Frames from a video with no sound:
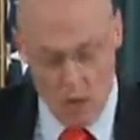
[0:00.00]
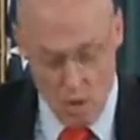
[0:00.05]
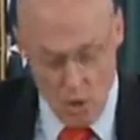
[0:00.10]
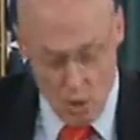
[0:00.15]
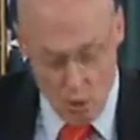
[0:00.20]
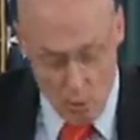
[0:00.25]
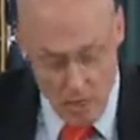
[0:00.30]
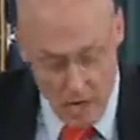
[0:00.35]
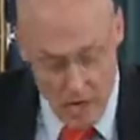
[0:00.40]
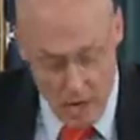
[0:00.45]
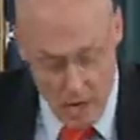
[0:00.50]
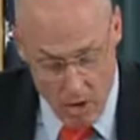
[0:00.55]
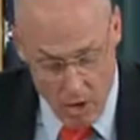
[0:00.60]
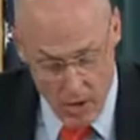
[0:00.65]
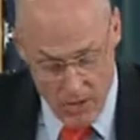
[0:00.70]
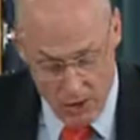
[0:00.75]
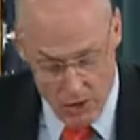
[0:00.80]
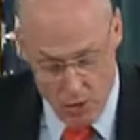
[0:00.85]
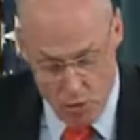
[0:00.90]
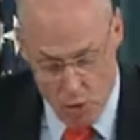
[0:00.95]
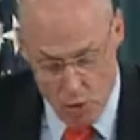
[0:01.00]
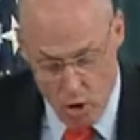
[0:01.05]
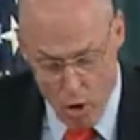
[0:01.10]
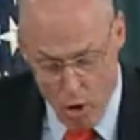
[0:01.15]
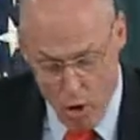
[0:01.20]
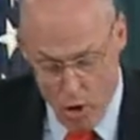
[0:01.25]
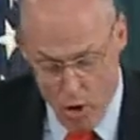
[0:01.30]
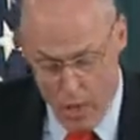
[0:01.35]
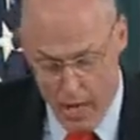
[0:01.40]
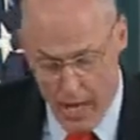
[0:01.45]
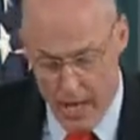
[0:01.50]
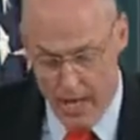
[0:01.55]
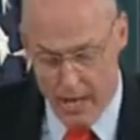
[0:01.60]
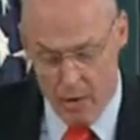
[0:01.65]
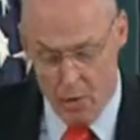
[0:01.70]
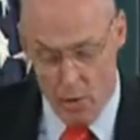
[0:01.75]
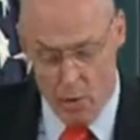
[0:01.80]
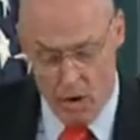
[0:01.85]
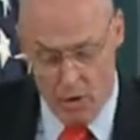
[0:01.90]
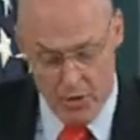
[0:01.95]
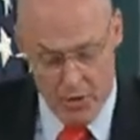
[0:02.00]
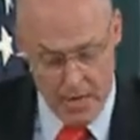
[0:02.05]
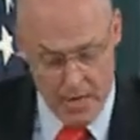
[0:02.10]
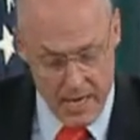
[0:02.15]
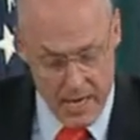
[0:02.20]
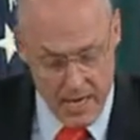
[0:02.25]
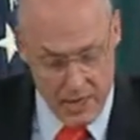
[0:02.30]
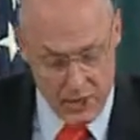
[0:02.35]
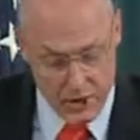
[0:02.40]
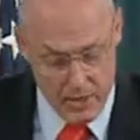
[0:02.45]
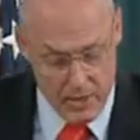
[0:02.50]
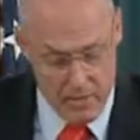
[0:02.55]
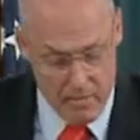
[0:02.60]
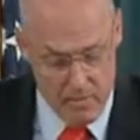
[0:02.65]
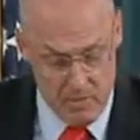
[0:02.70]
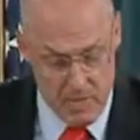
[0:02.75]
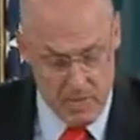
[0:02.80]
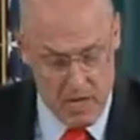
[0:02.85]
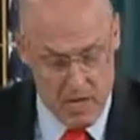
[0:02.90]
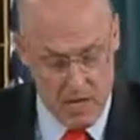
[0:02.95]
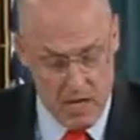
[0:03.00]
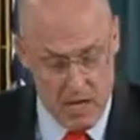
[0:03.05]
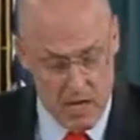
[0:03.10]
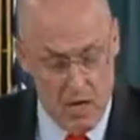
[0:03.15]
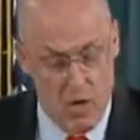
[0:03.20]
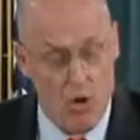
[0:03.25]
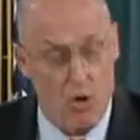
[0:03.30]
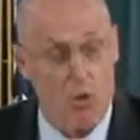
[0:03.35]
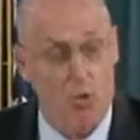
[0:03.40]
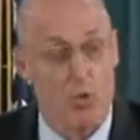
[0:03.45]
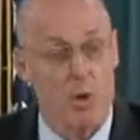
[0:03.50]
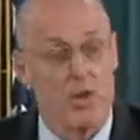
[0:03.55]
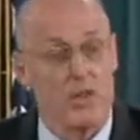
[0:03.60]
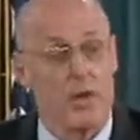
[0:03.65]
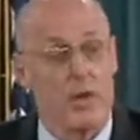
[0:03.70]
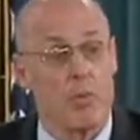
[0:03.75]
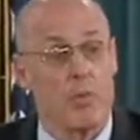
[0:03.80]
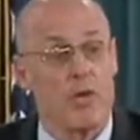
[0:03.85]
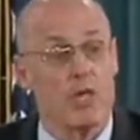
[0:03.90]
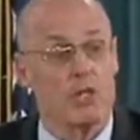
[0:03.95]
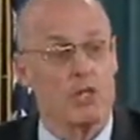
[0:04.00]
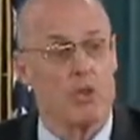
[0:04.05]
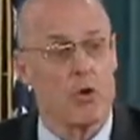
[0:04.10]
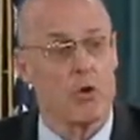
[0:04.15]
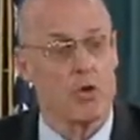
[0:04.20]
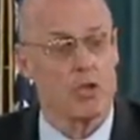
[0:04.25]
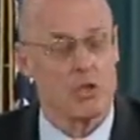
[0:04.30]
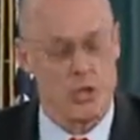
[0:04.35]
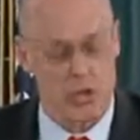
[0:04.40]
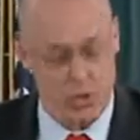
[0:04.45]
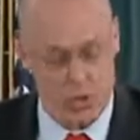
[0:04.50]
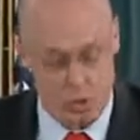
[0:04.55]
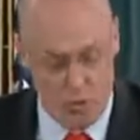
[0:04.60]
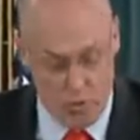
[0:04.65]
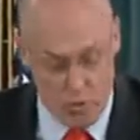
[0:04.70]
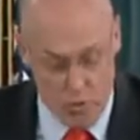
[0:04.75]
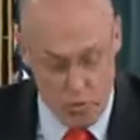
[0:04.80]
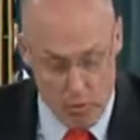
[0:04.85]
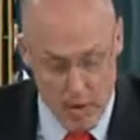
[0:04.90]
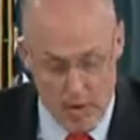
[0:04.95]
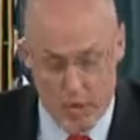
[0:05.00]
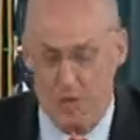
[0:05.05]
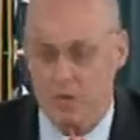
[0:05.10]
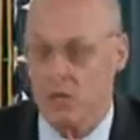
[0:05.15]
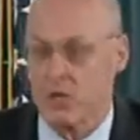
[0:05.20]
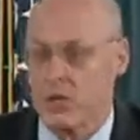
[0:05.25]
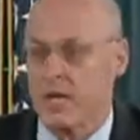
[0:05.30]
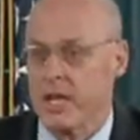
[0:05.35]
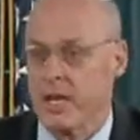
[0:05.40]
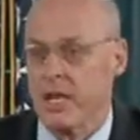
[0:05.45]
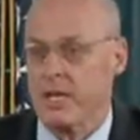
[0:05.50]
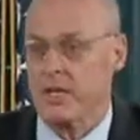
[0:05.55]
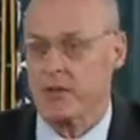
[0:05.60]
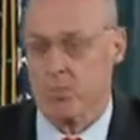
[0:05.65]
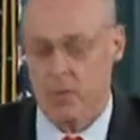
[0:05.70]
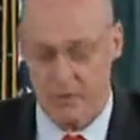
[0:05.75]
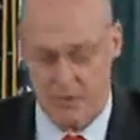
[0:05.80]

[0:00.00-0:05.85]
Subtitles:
We are a strong and a wealthy nation with the resources to address the needs we